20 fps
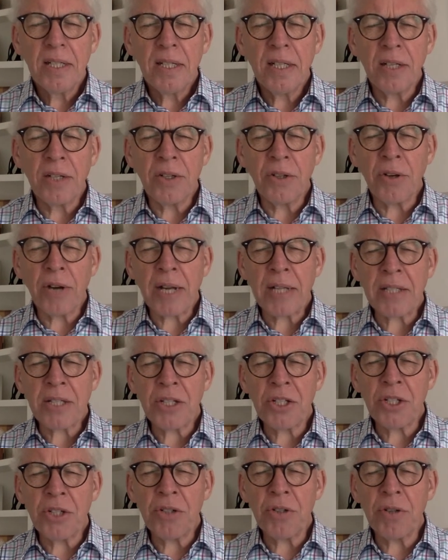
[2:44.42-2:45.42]
and your
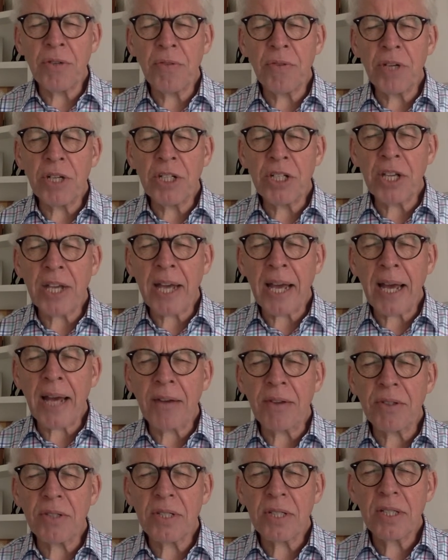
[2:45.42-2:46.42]
attitude of reaching
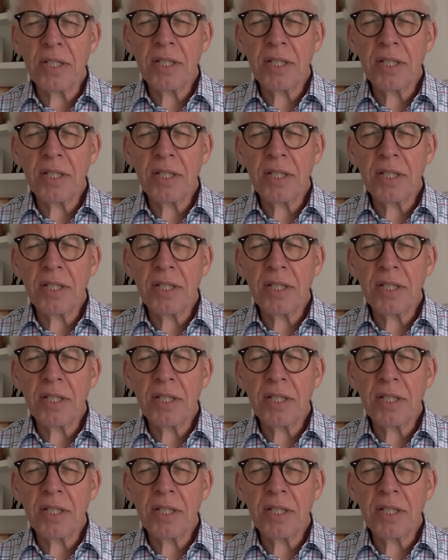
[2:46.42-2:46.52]
out